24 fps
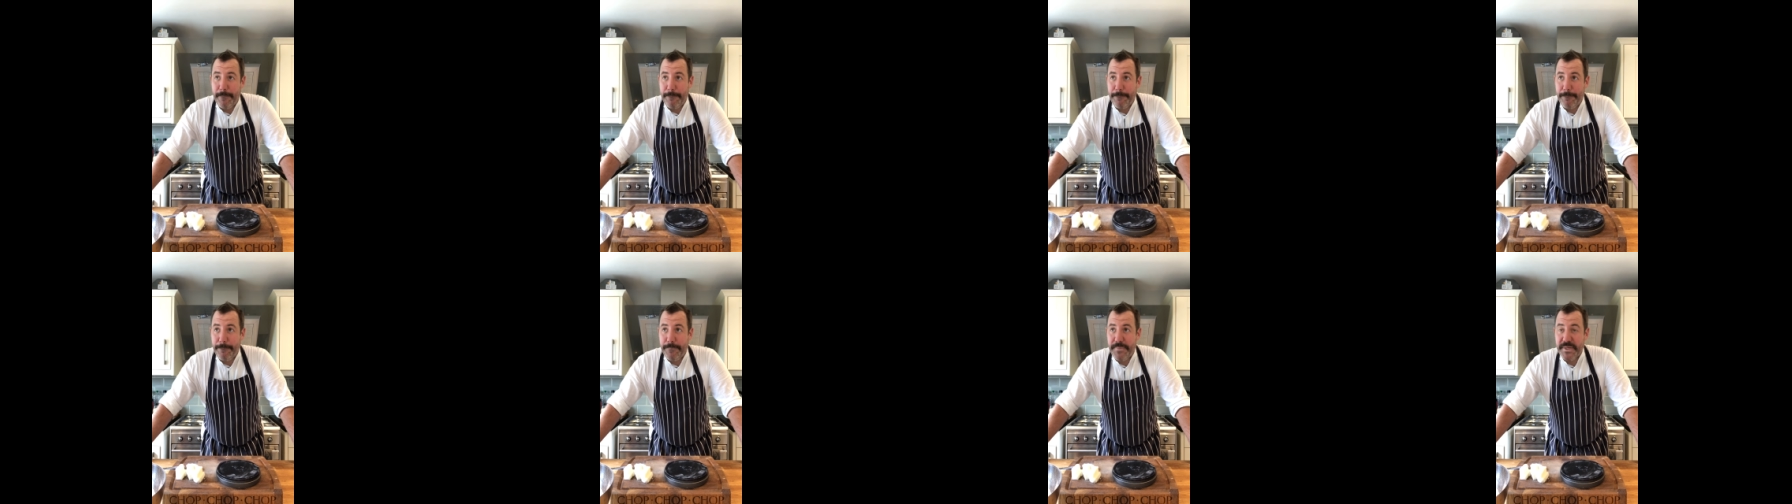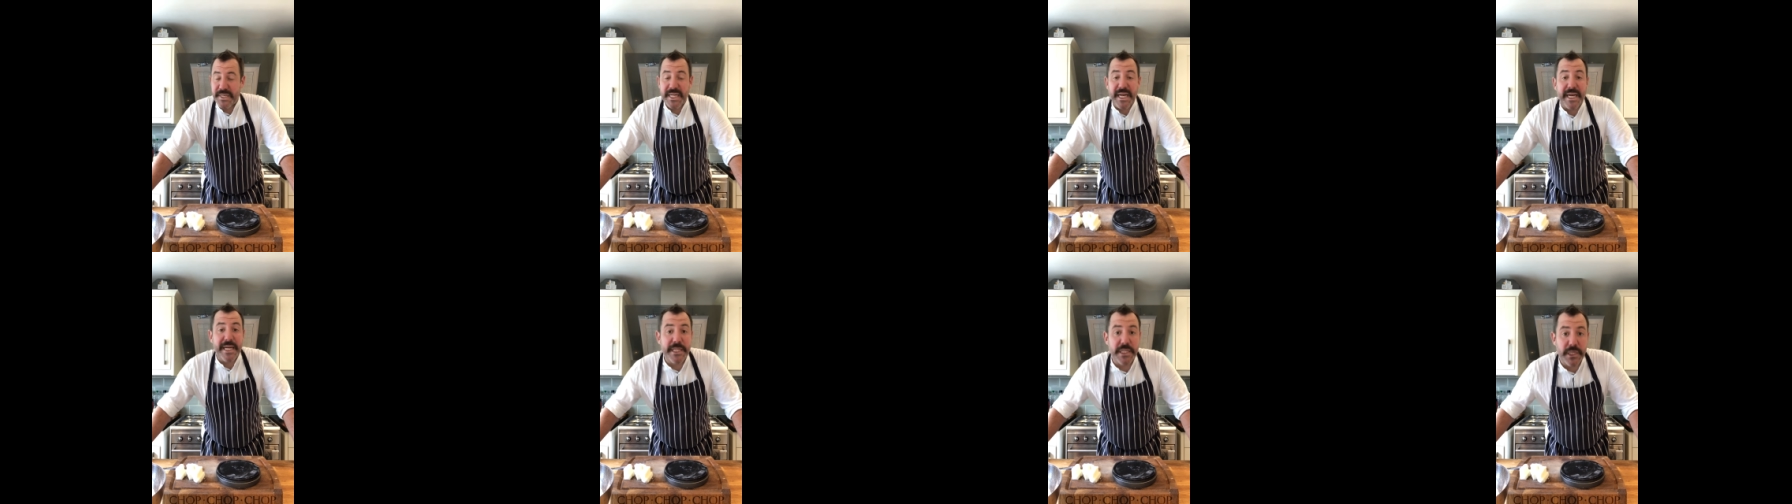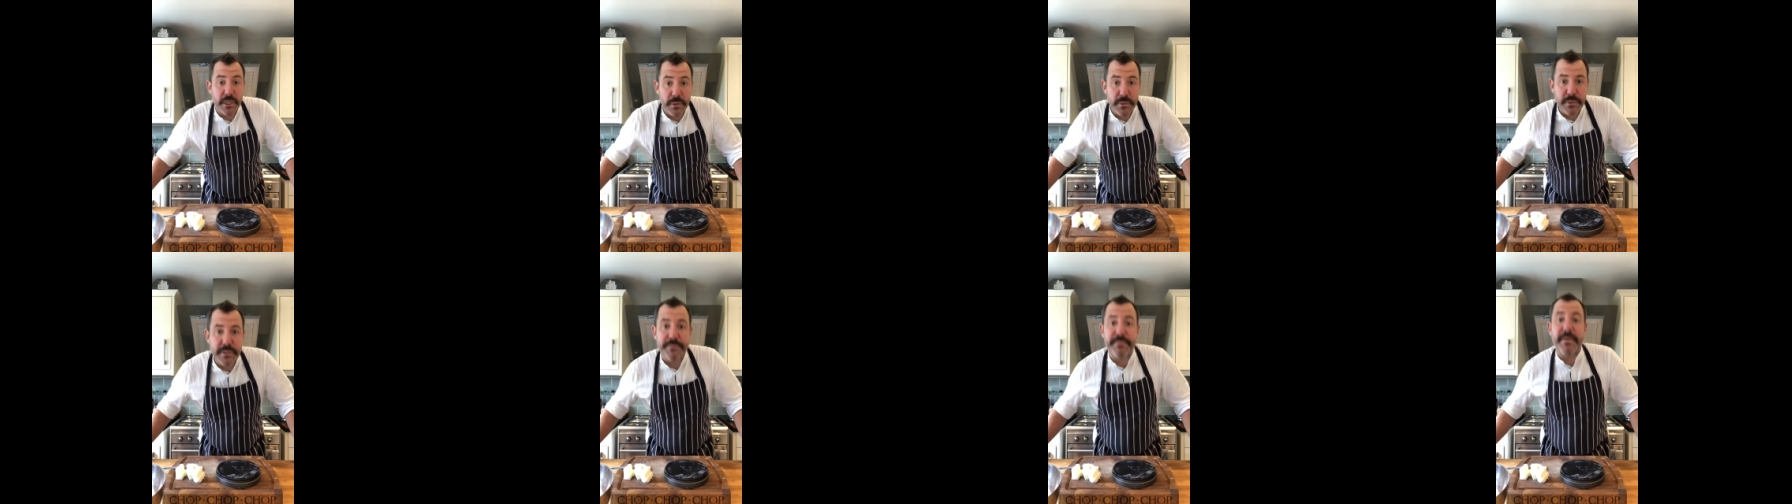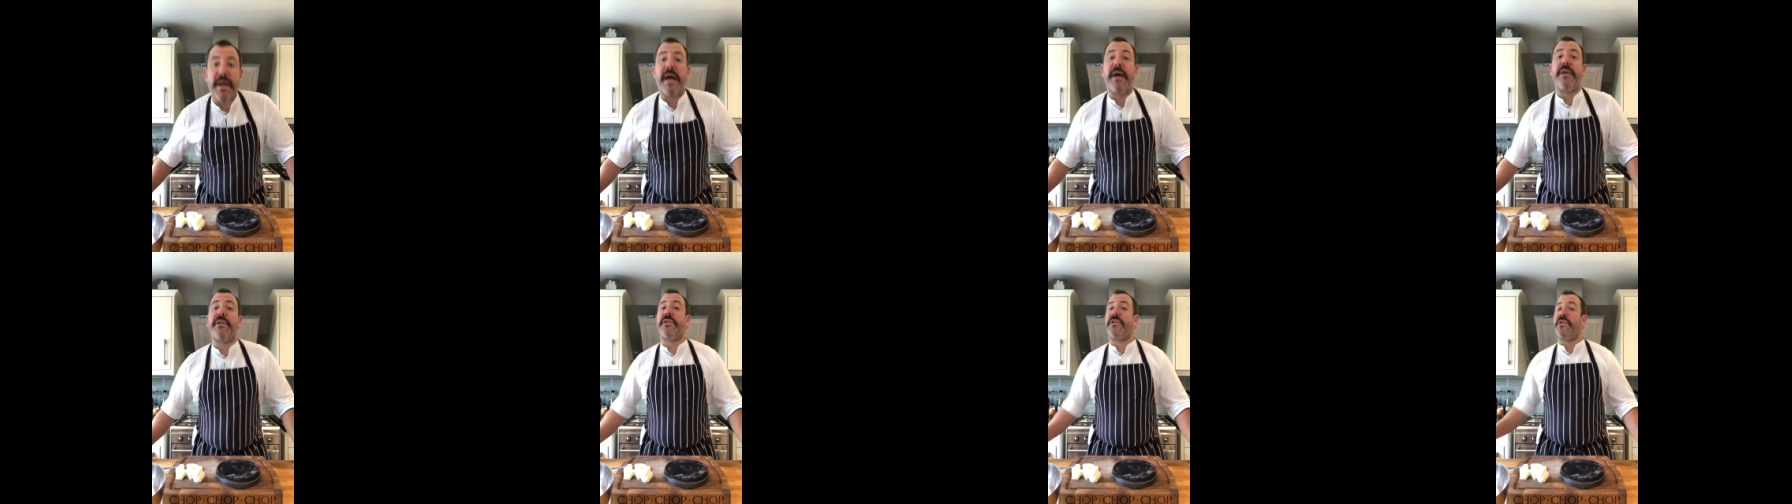potatoes,
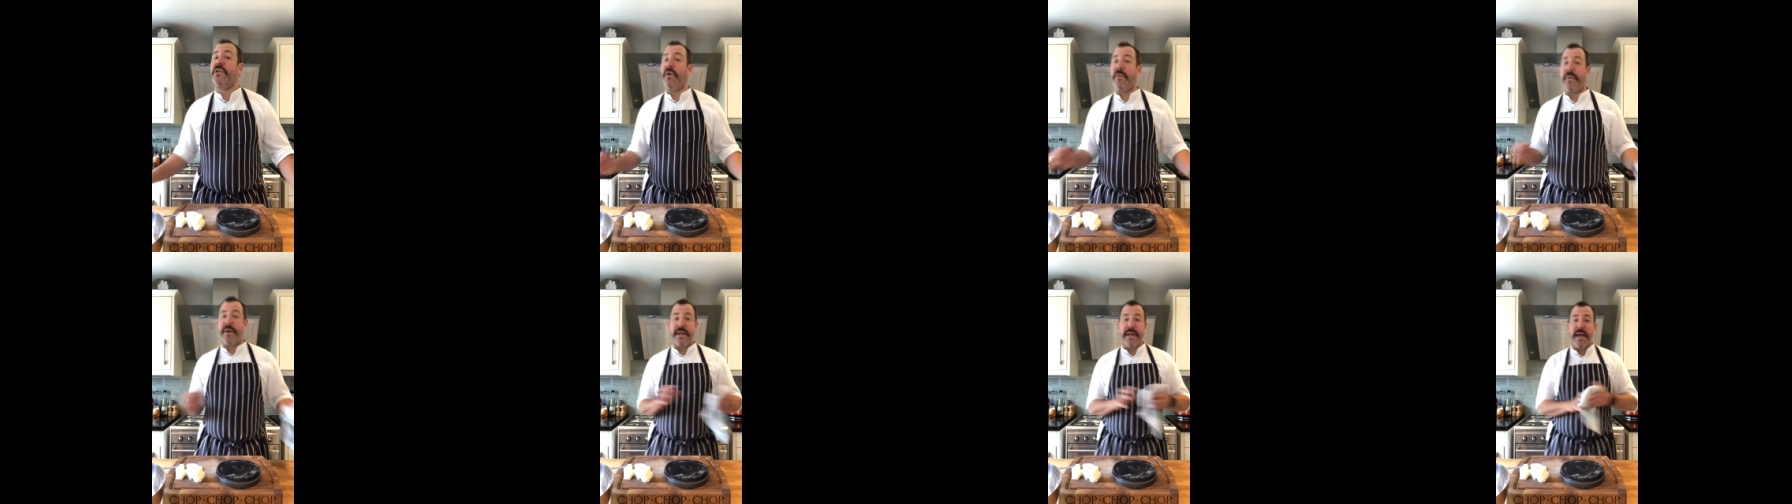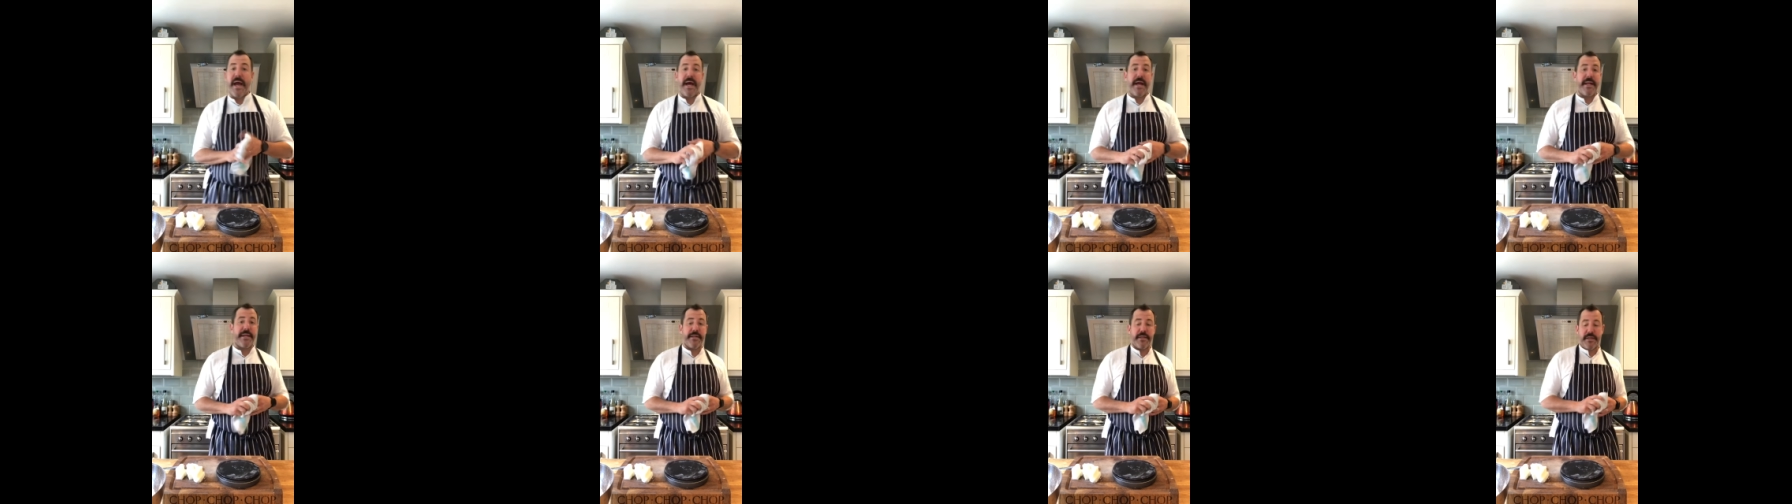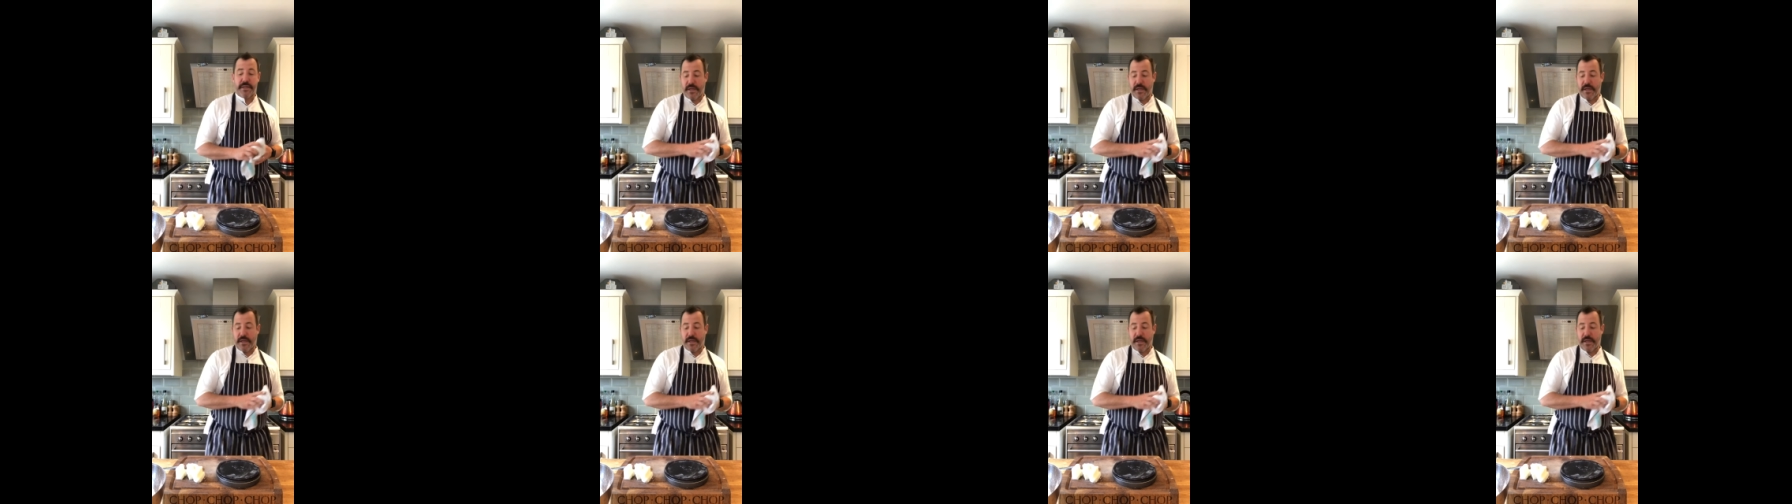and